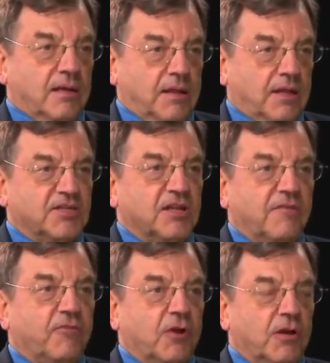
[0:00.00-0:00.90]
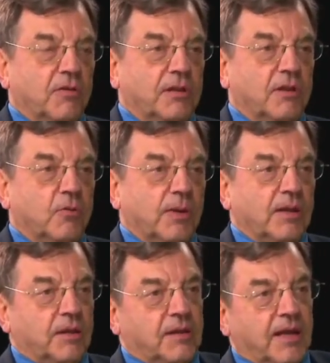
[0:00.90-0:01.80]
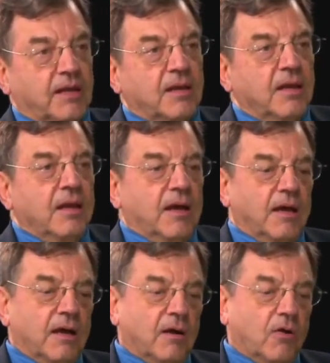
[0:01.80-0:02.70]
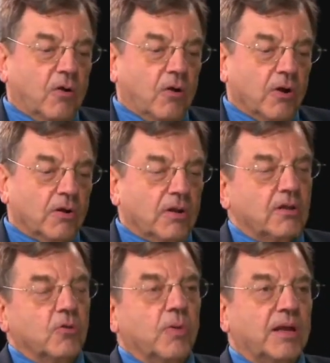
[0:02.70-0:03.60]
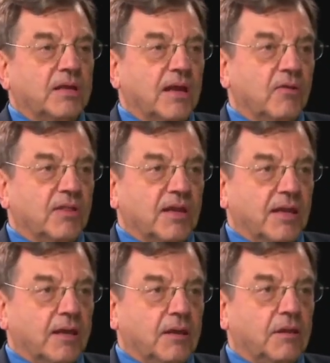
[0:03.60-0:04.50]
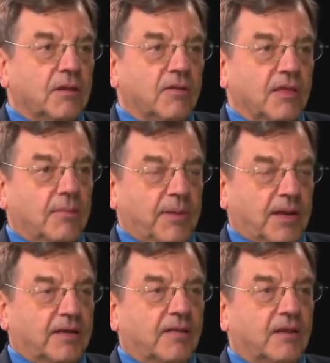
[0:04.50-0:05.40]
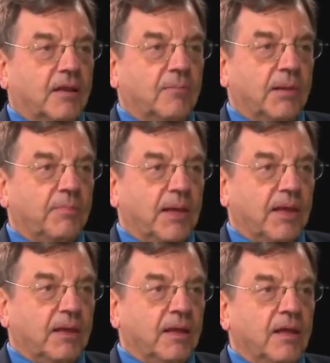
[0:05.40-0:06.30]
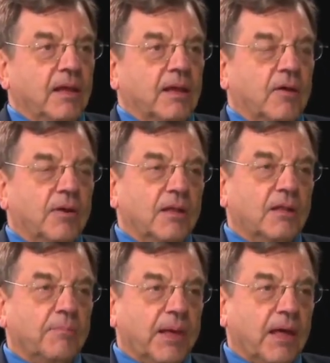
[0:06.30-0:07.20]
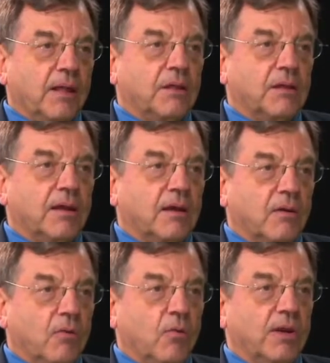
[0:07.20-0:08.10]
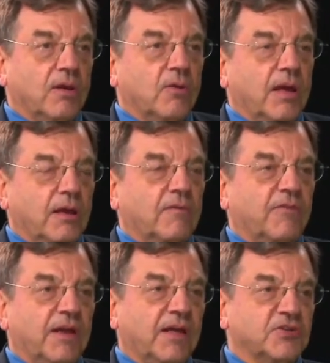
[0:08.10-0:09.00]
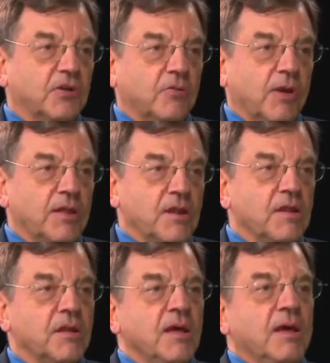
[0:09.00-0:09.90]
essentially foreclose on the real estate, or you write down the debts to the ability that can be paid. Now, in the past, when you had a financial crisis,